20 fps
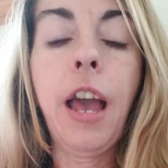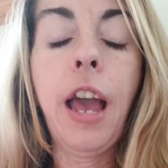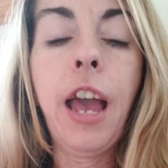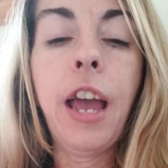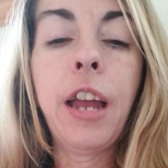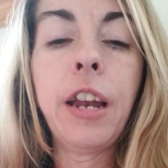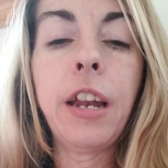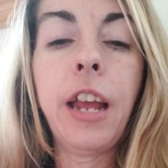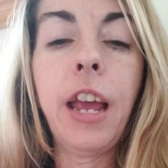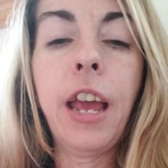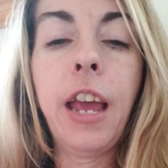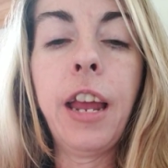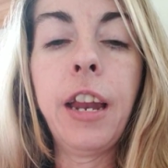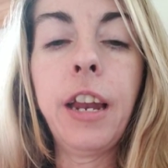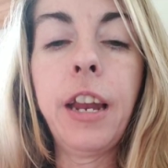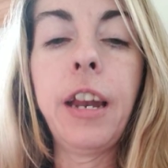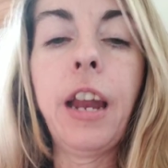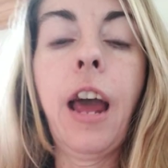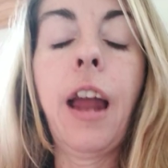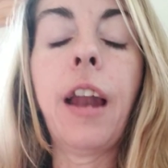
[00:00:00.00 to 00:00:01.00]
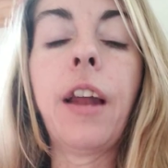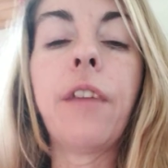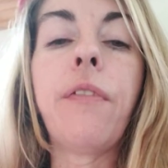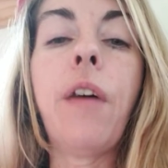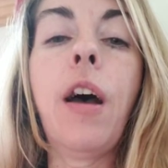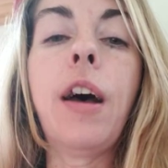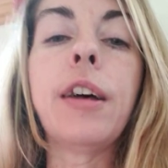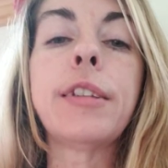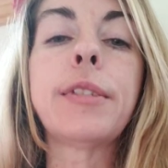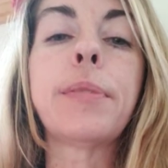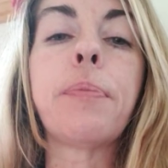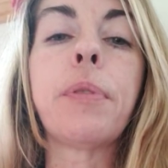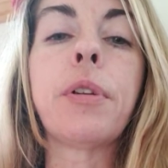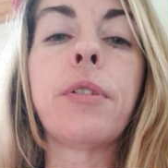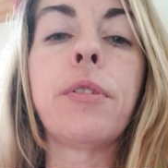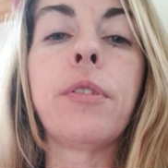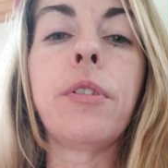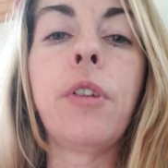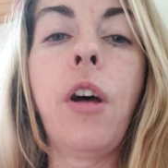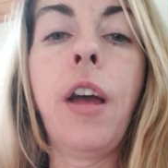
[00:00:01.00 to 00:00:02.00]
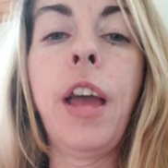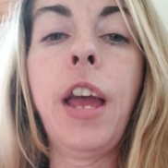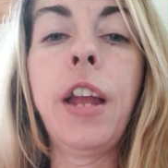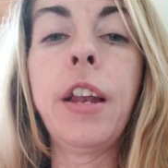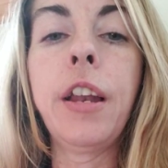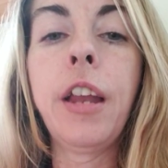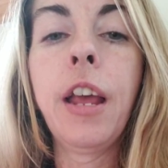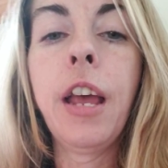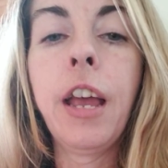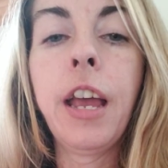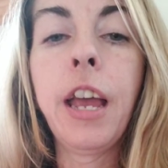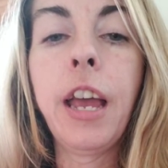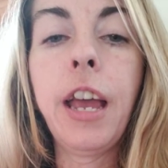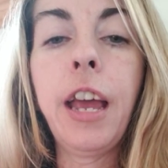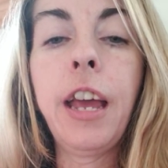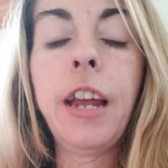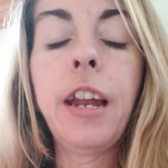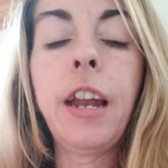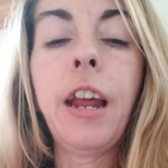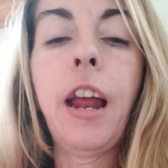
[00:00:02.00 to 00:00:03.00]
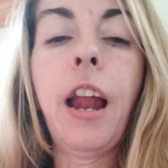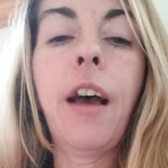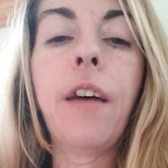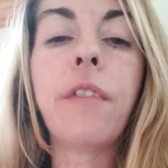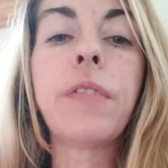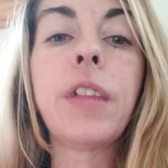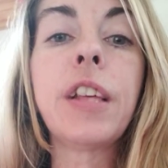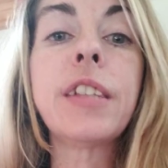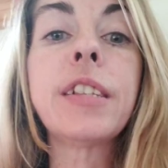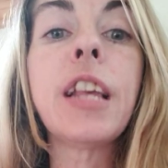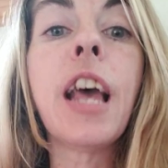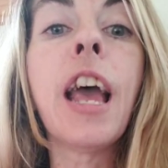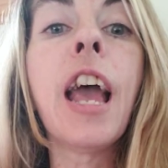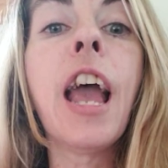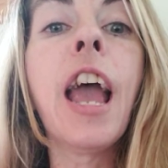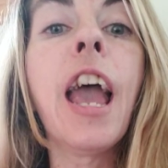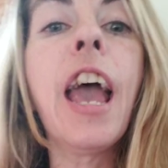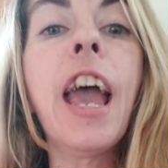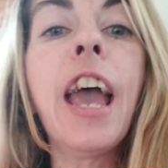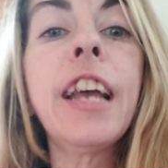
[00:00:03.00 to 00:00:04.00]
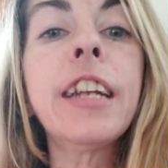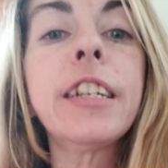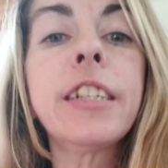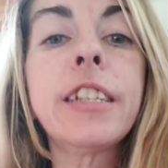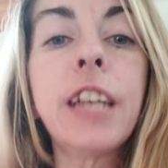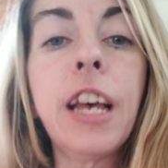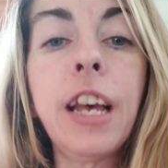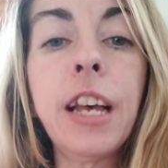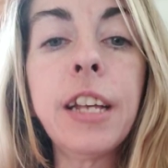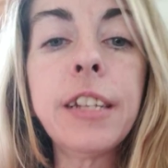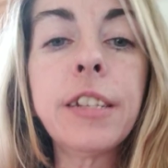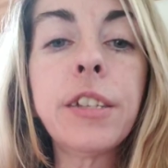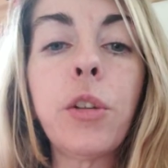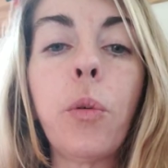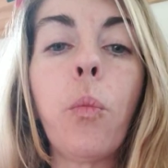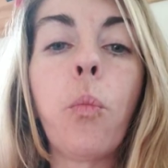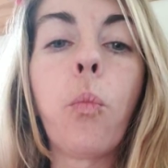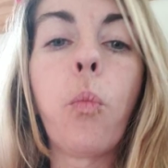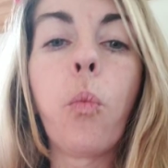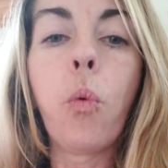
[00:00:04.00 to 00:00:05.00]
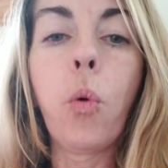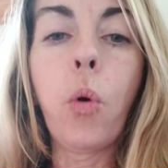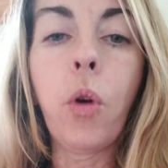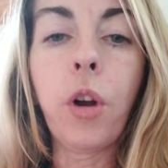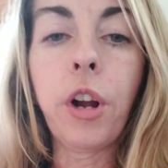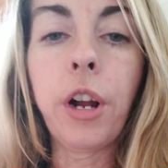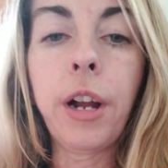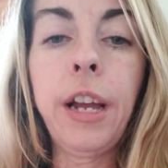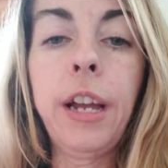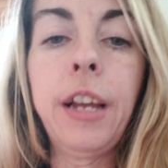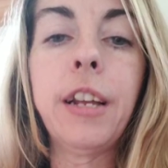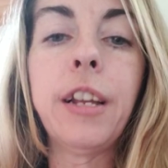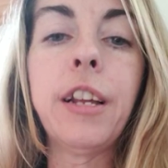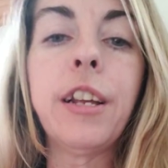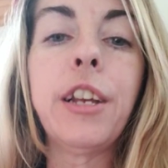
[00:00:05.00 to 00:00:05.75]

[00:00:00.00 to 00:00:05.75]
in and out of hospital and out of this. It does warrant